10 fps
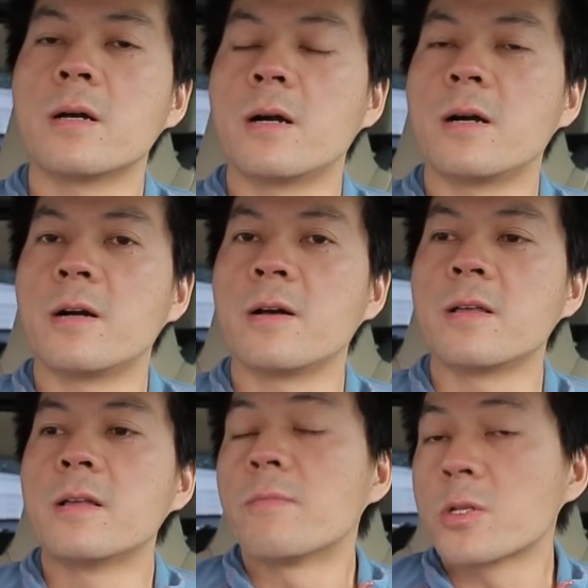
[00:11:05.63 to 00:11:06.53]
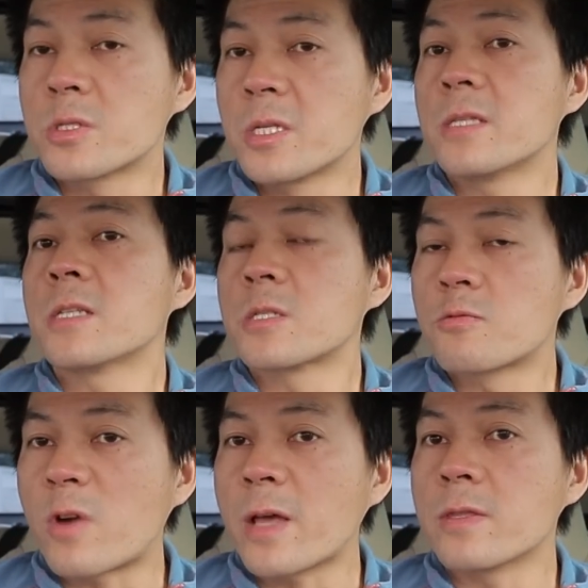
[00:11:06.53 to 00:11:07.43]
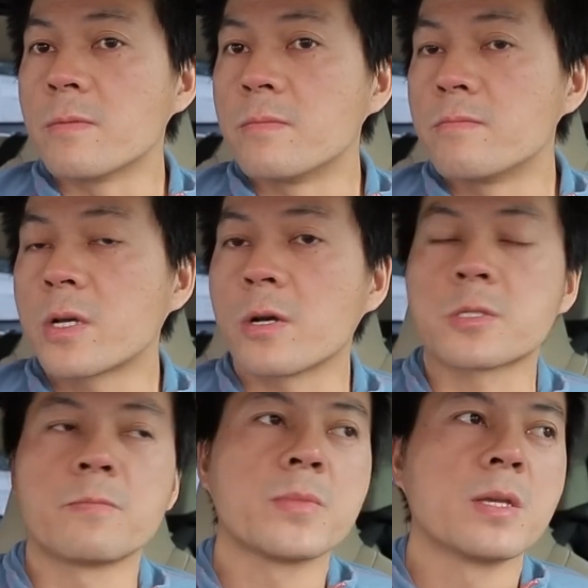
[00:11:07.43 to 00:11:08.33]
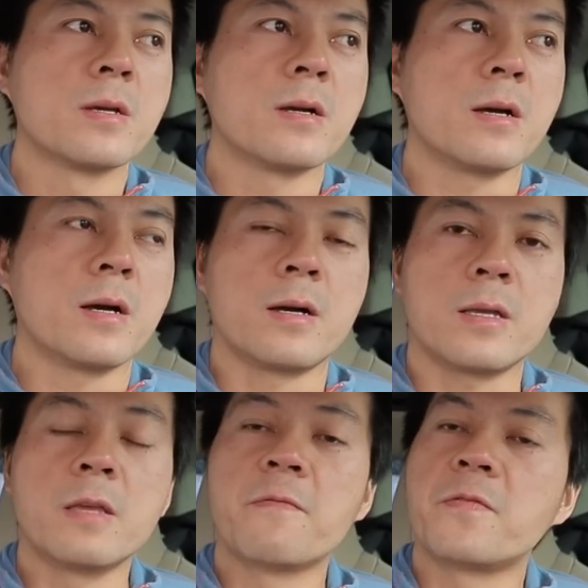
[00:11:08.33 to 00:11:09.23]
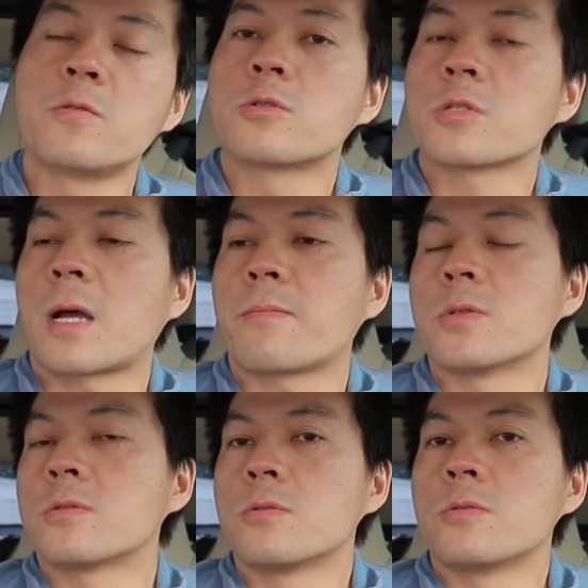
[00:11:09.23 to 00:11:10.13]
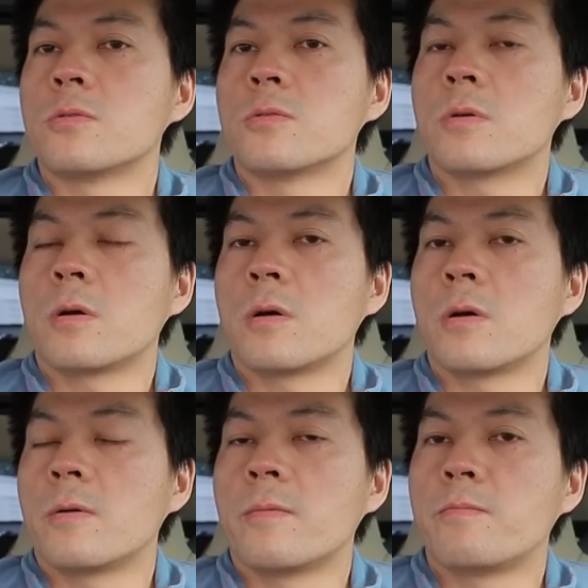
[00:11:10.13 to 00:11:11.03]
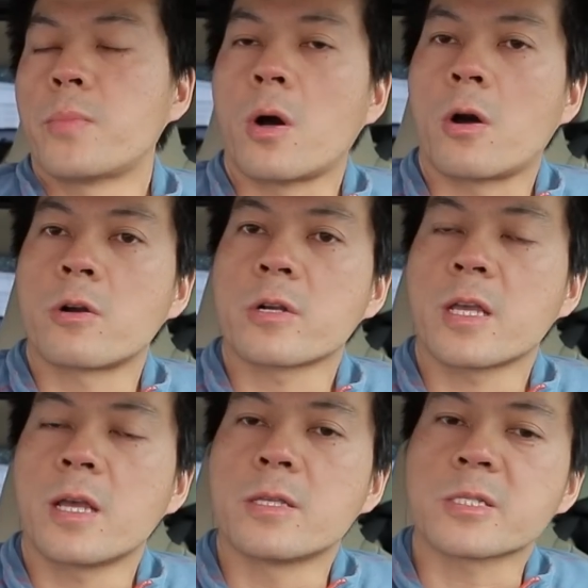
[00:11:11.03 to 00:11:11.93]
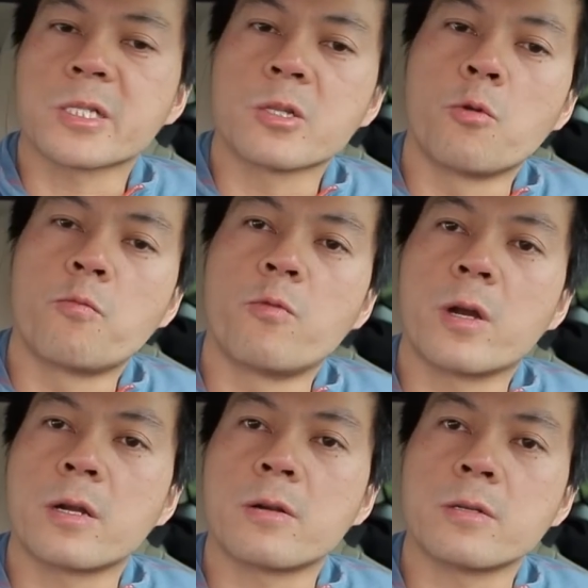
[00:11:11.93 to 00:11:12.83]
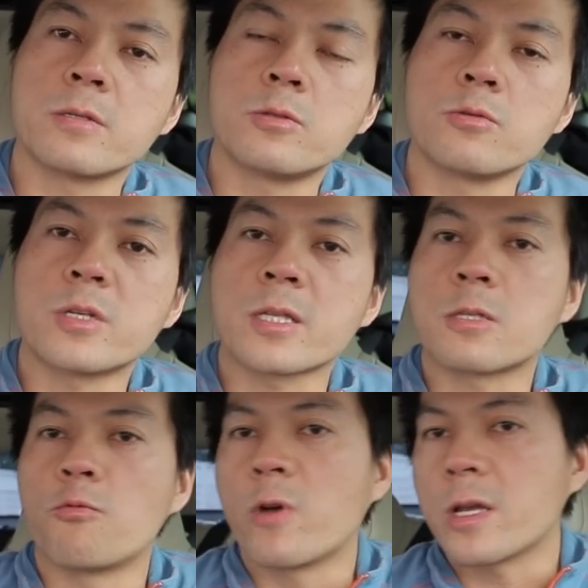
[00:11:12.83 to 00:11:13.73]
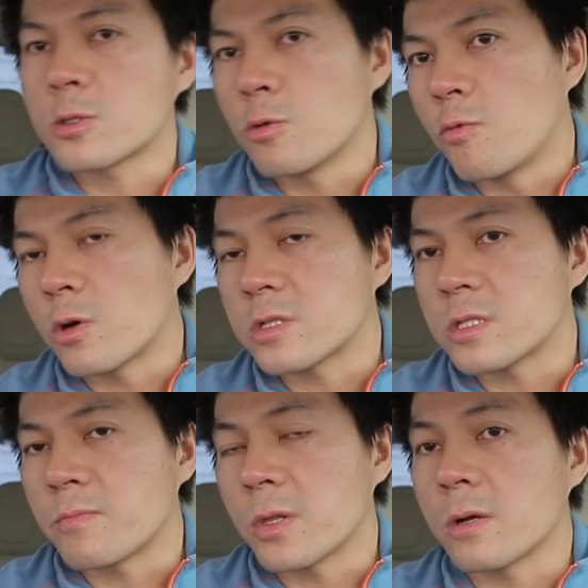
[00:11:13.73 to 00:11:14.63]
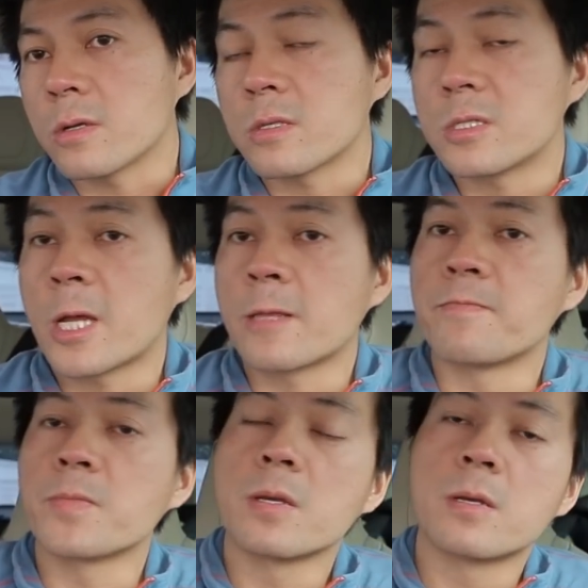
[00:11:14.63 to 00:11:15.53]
But you see, this is random, because if you just happen to park in a slope where you get the weight towards the plug, then